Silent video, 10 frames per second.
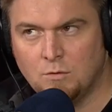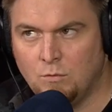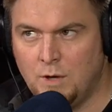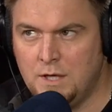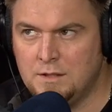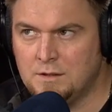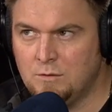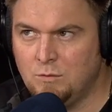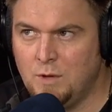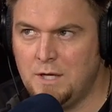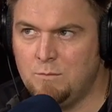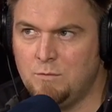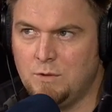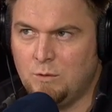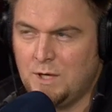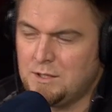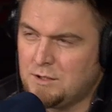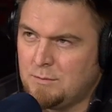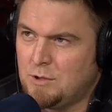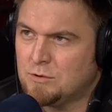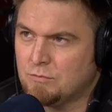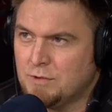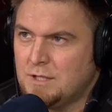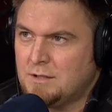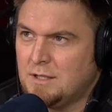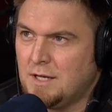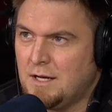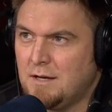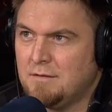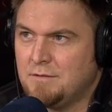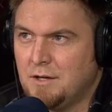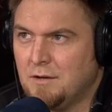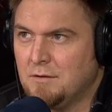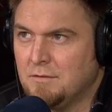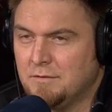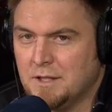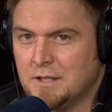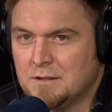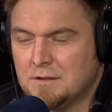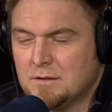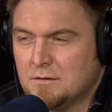When is your most recent NFL fix?